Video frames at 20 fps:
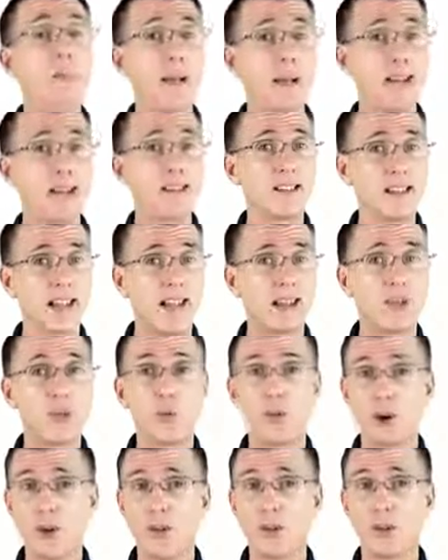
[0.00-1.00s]
passed on
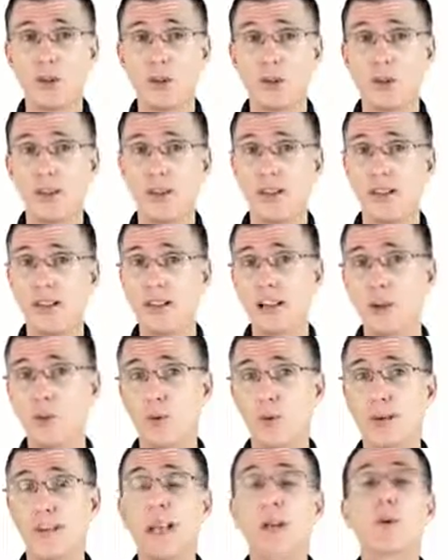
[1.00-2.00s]
to other nodes in the
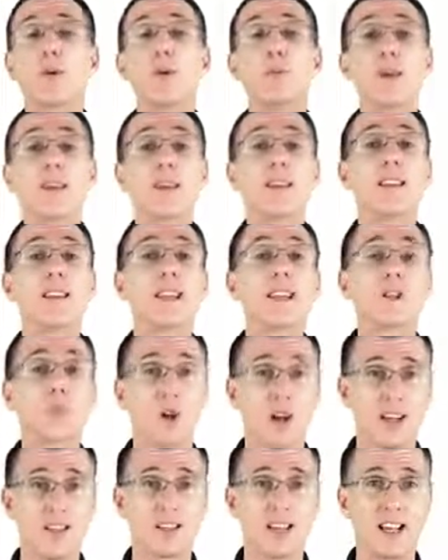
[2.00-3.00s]
network that repeat this
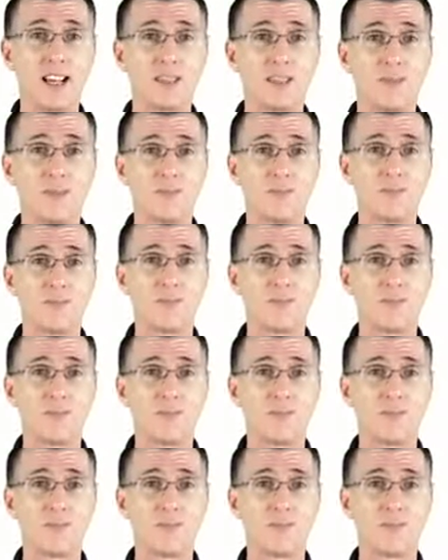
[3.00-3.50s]
process.